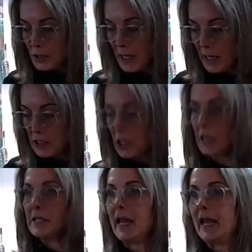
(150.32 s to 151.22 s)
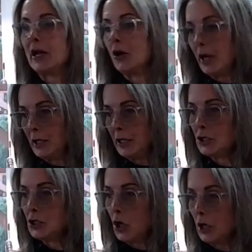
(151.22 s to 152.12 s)
done sauteing our
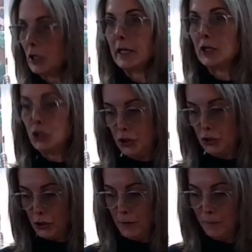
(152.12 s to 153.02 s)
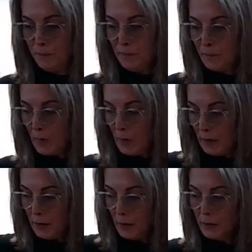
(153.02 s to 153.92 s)
onions, garlic, and ginger.
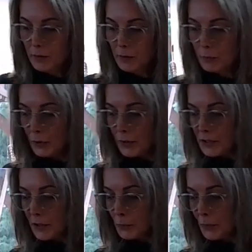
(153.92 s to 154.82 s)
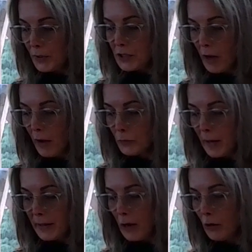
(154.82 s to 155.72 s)
They're pretty soft
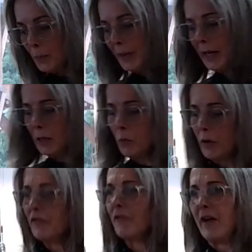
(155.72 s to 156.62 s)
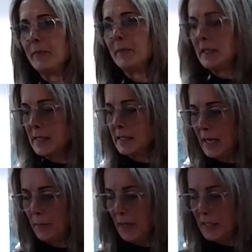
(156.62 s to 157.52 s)
right now. Could be anywhere from 5 minutes to
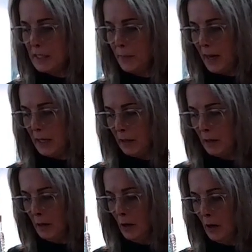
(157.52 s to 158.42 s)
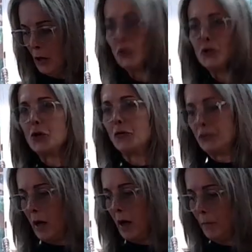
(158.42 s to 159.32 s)
10 minutes depending on your
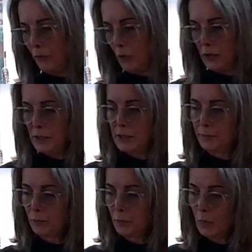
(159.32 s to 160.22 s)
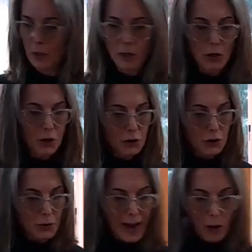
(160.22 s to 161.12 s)
stovetop, of course.
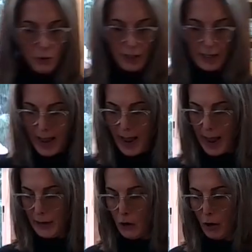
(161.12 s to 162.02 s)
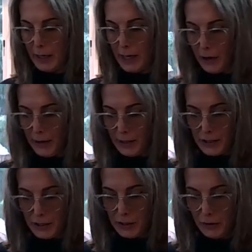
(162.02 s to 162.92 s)
So now we're going to add our
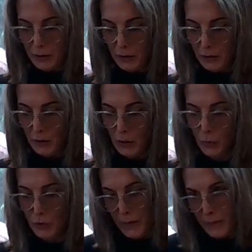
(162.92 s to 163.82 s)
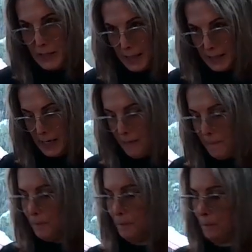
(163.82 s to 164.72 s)
carrots, which I've sliced up.
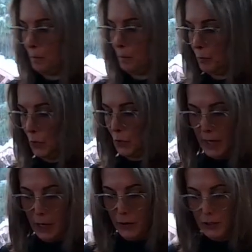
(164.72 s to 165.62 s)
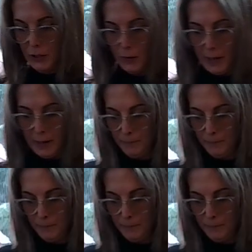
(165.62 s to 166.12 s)
The carrots go in.